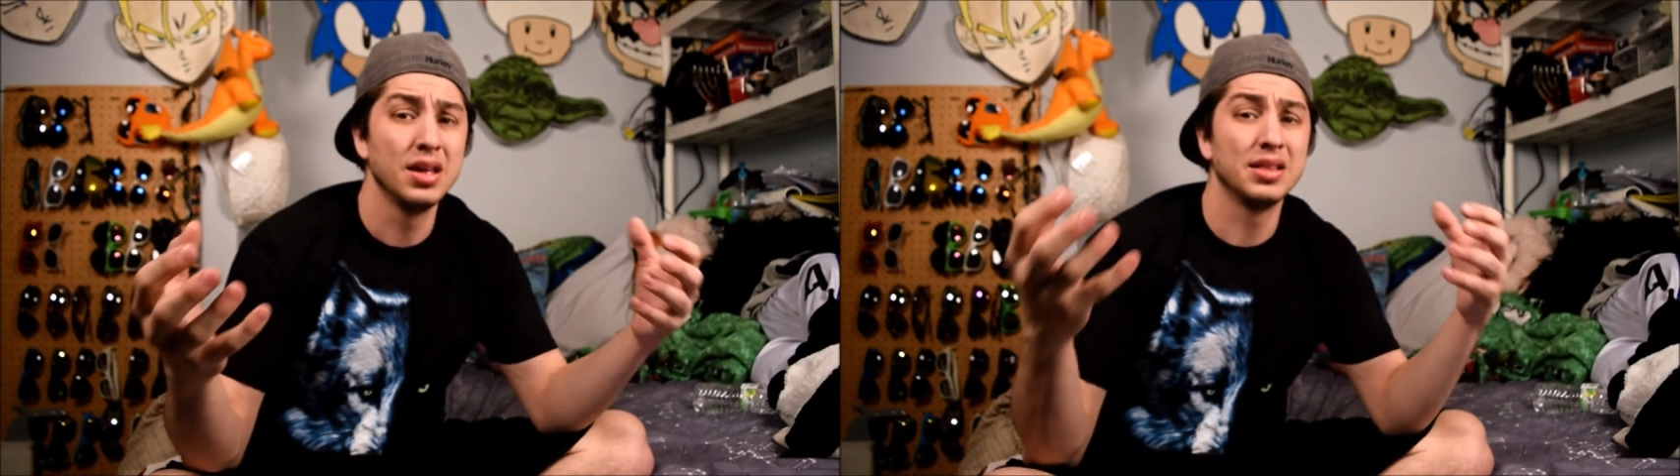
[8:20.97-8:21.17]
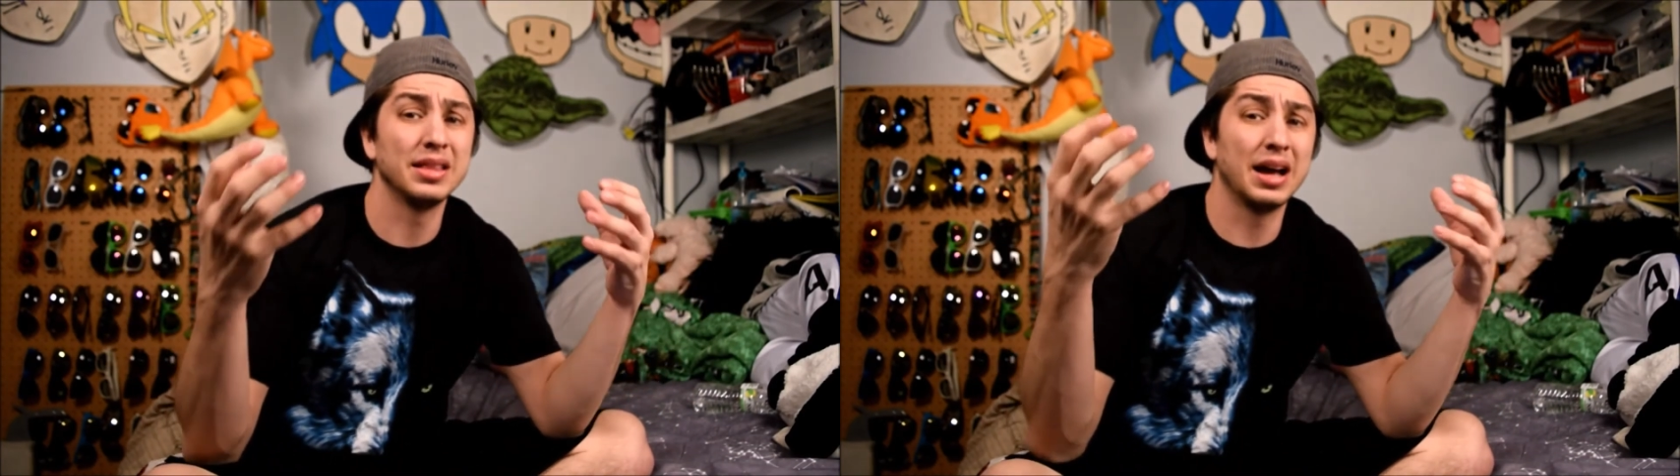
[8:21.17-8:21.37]

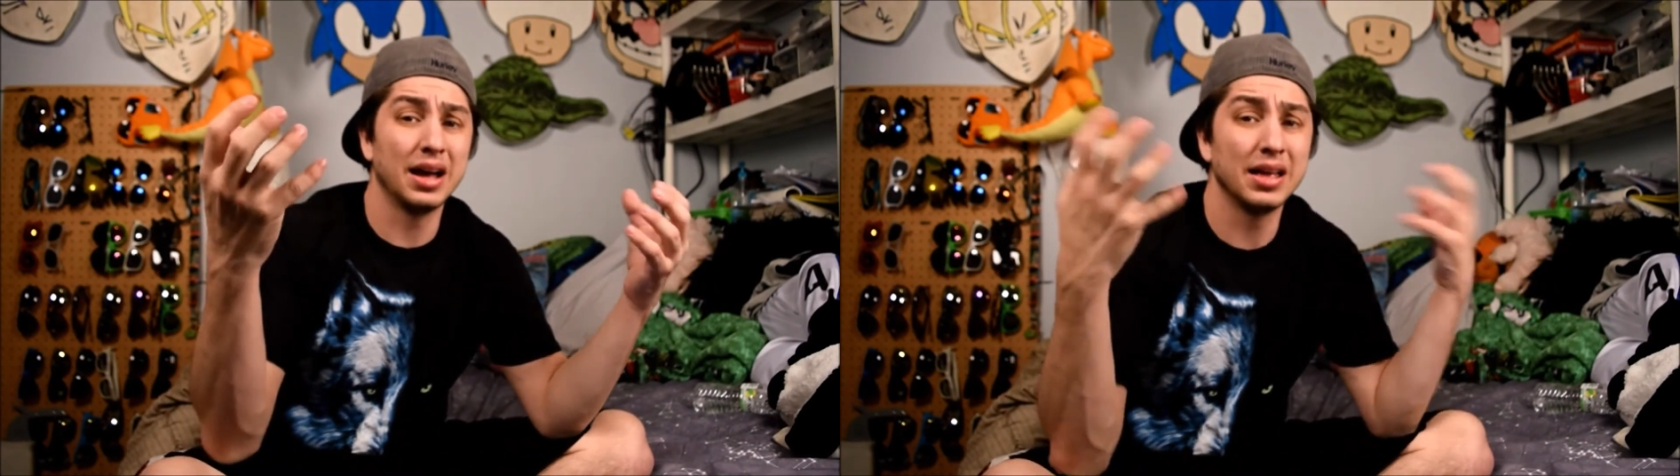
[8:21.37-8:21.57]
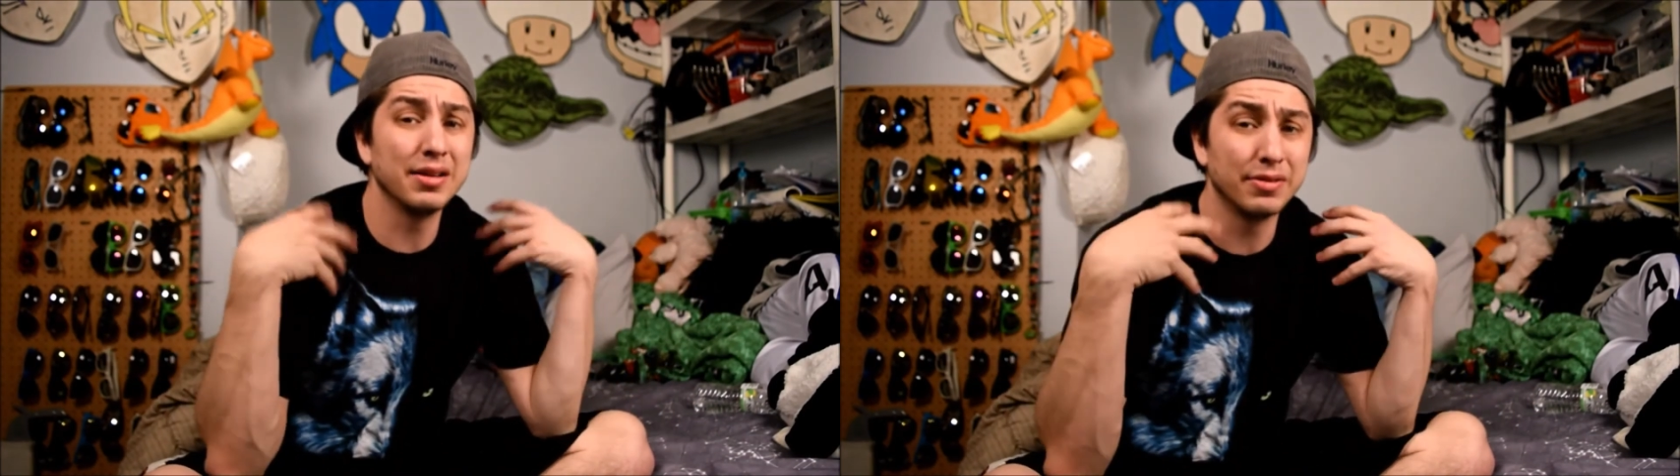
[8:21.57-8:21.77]
not
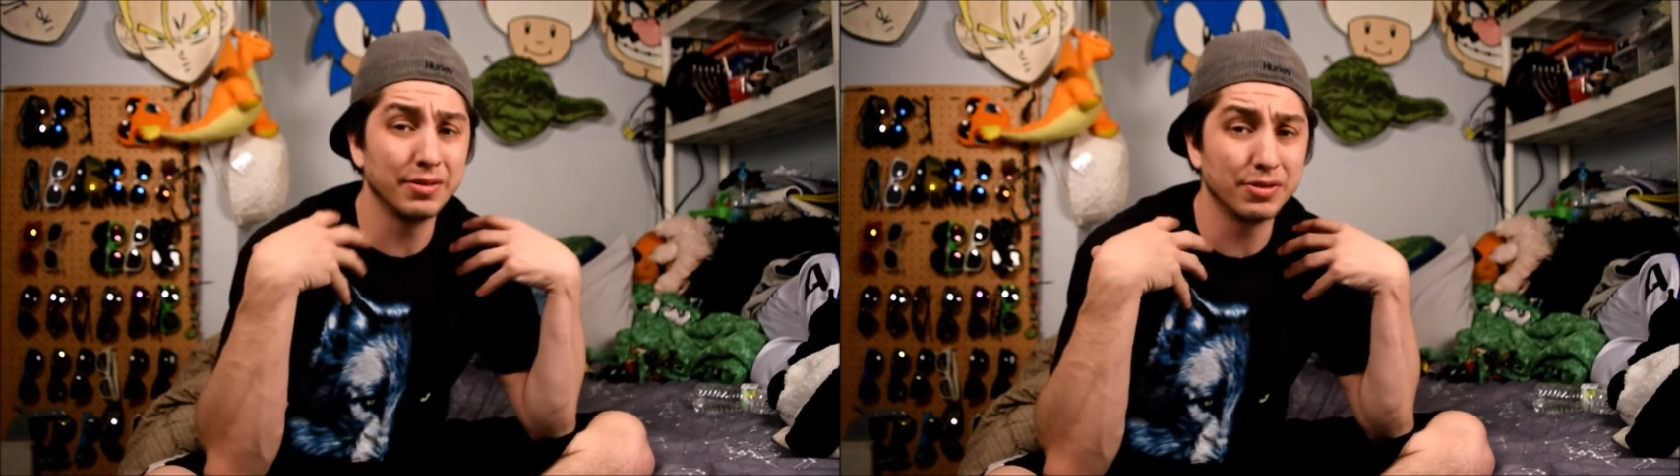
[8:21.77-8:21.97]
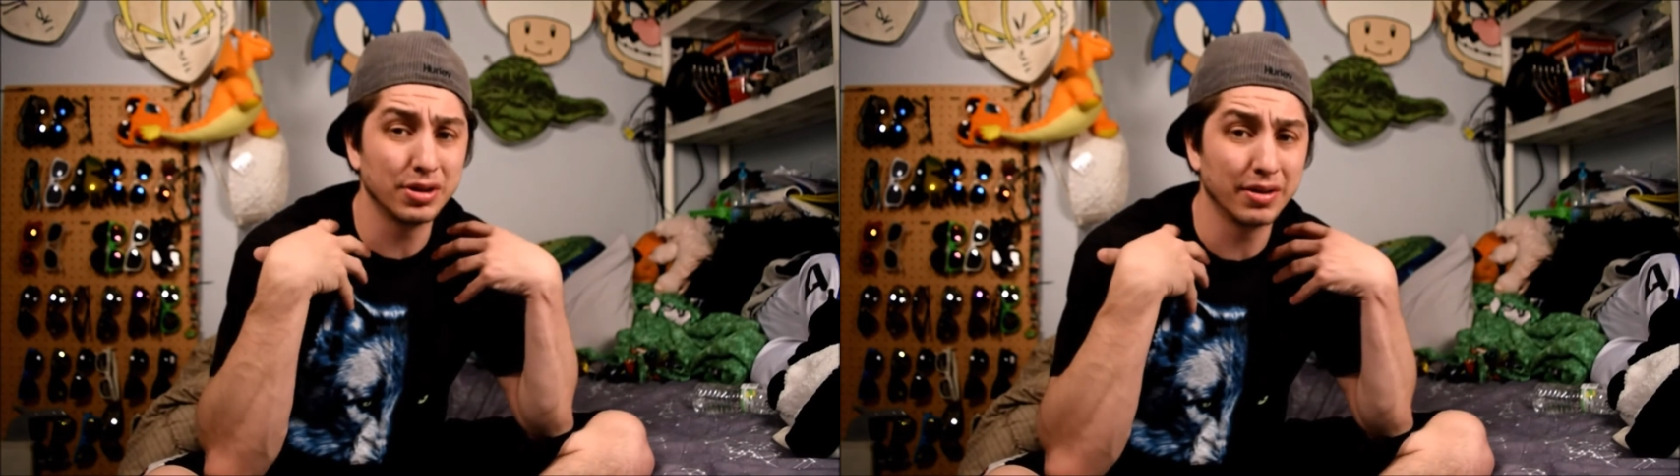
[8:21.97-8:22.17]
even
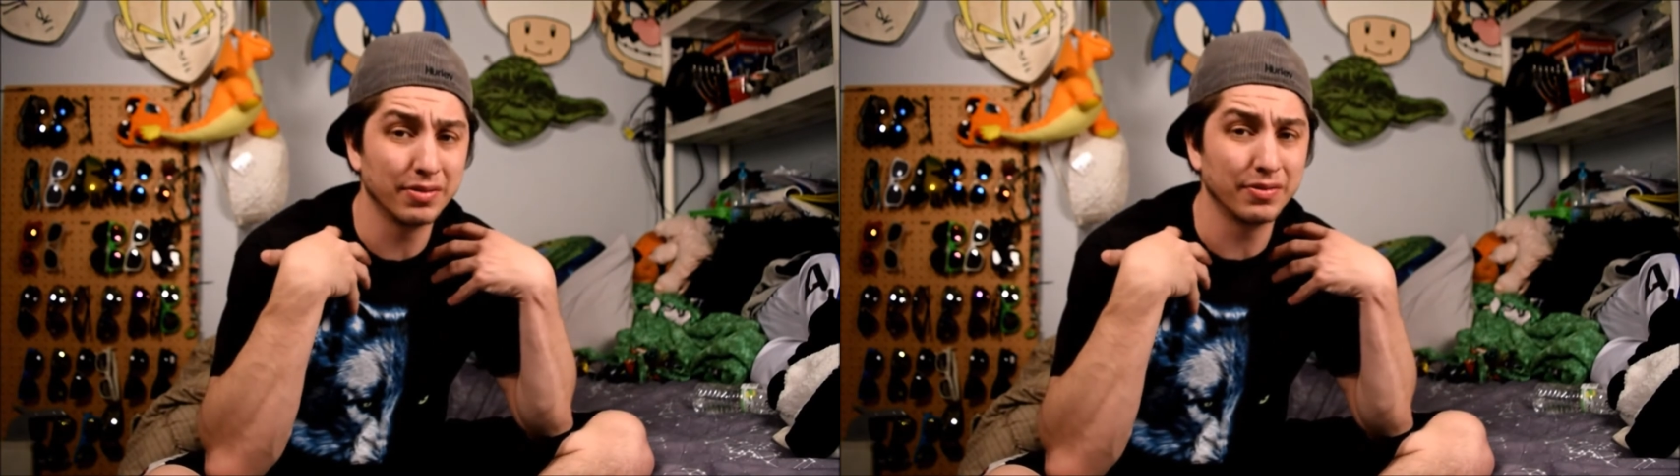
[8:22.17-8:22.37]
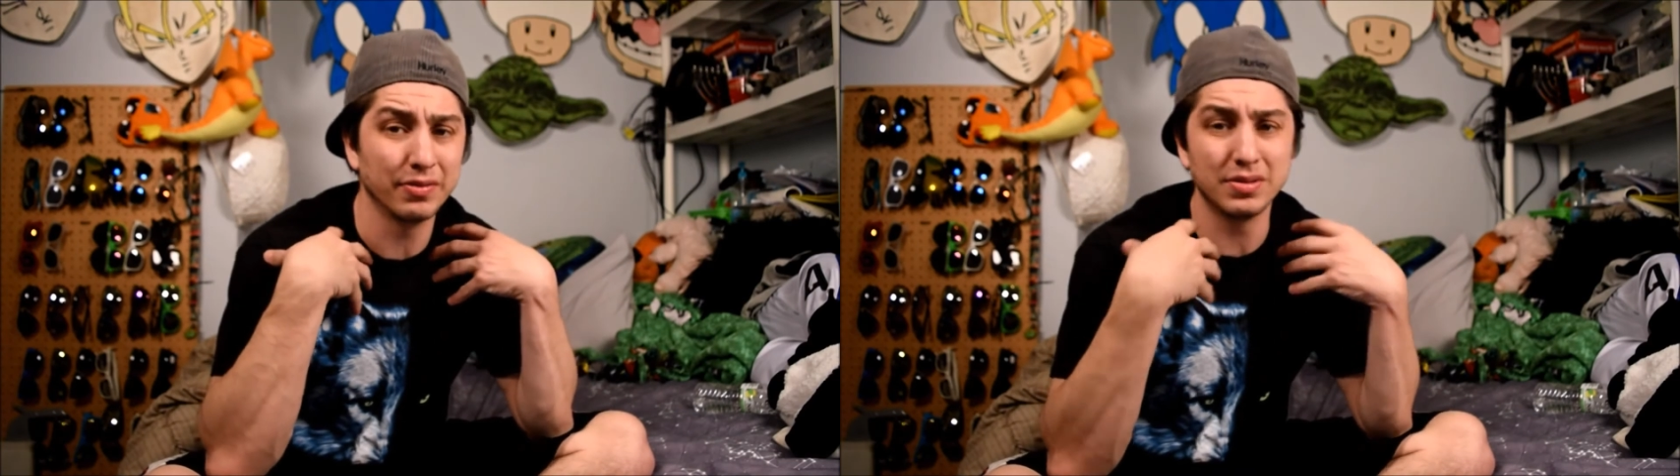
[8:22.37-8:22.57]
if you don't have the